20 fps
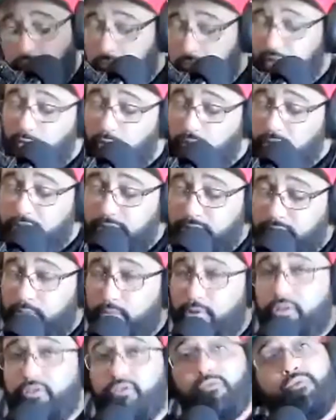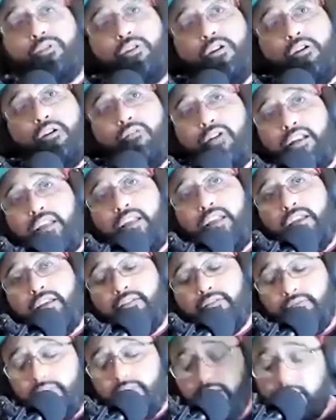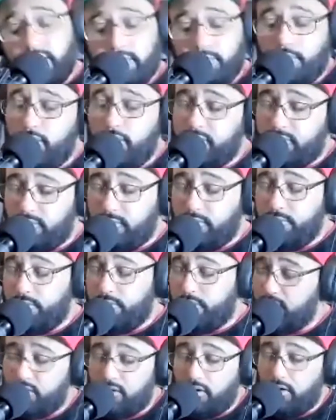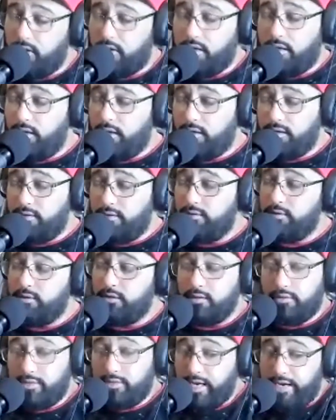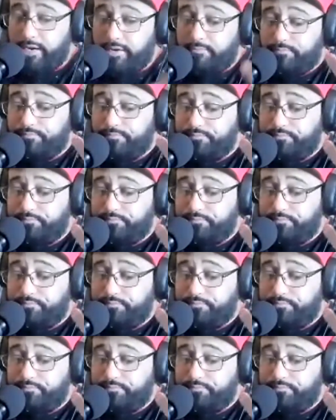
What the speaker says: You want to take some mushrooms? Go right ahead. Take some mushrooms. It's all good. Take them